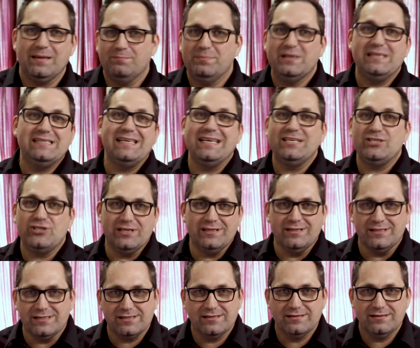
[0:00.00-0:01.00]

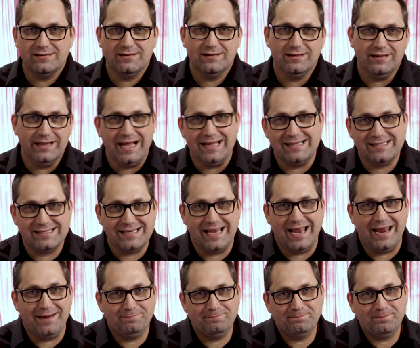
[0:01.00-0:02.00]
positions, let's
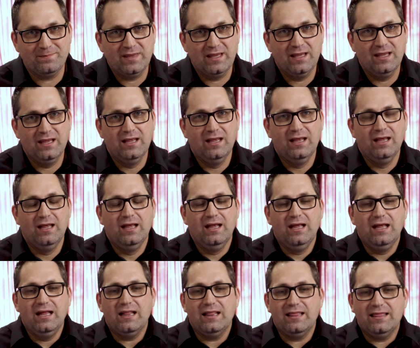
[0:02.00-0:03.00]
say.
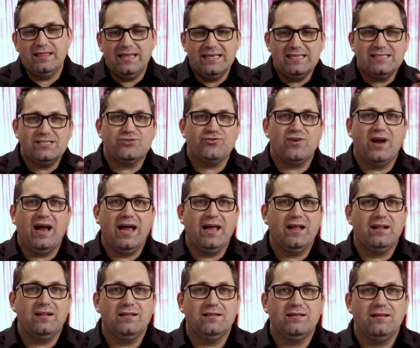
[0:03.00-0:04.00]
This
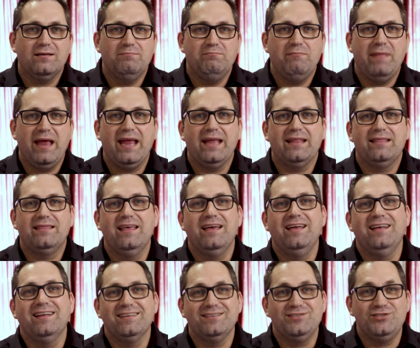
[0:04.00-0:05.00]
trial made
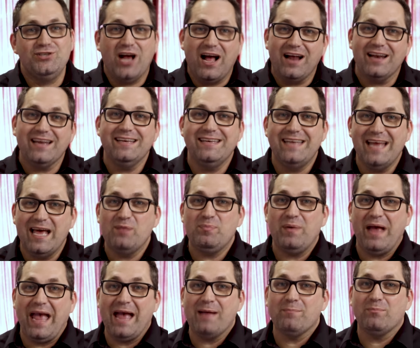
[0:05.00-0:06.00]
the Johnny
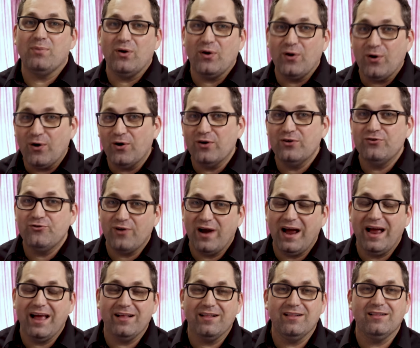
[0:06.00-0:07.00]
Depp Amber Heard
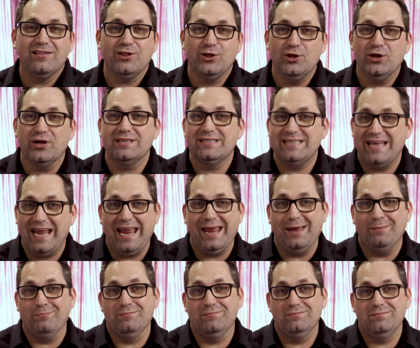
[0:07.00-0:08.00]
trial look
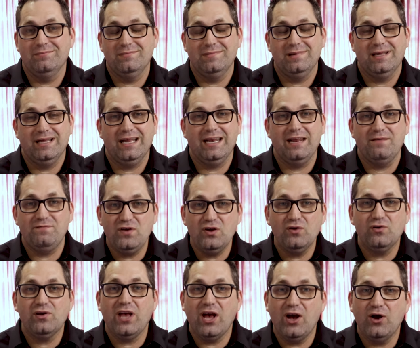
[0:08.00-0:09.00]
tame. And if
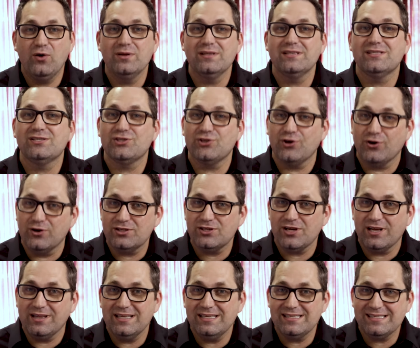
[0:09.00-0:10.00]
you go and search
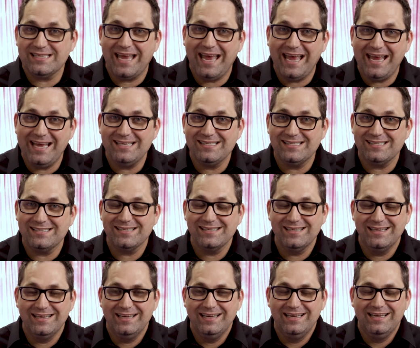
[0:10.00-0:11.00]
on this case,
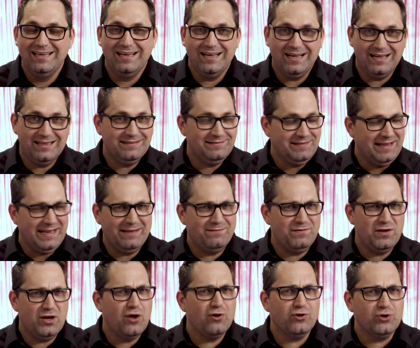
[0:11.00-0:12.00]
like
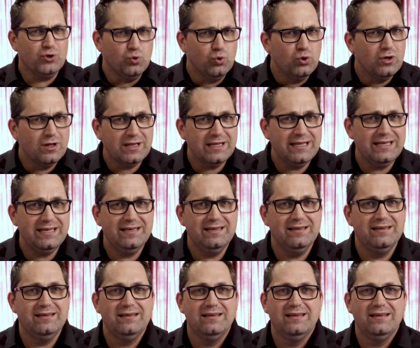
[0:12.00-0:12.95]
if you go Google it,